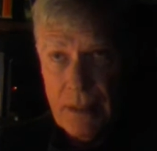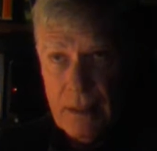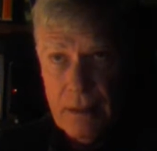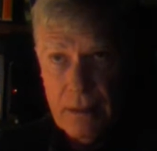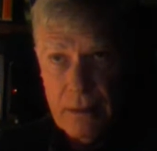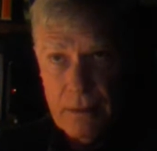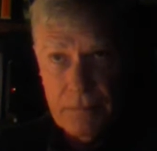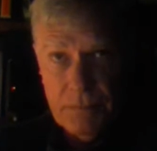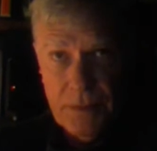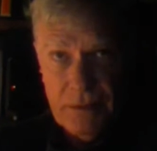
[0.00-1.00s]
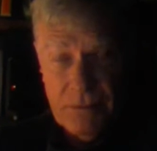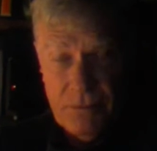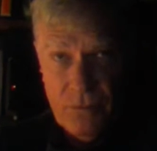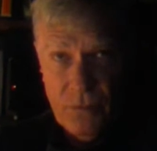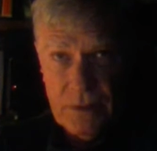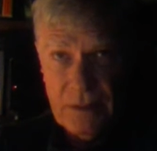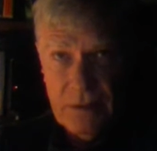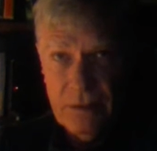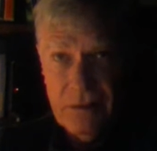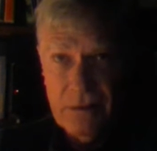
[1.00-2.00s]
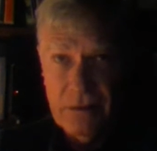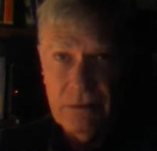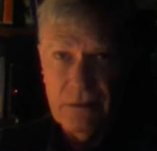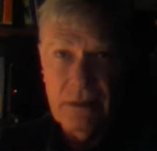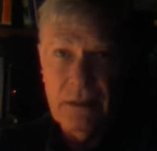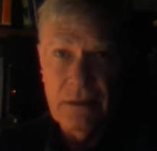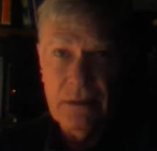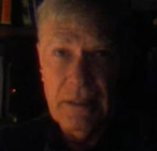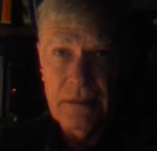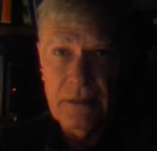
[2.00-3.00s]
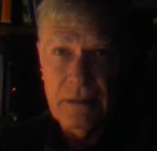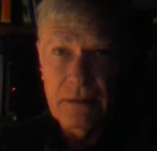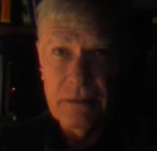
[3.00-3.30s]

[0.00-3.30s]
But what they do is they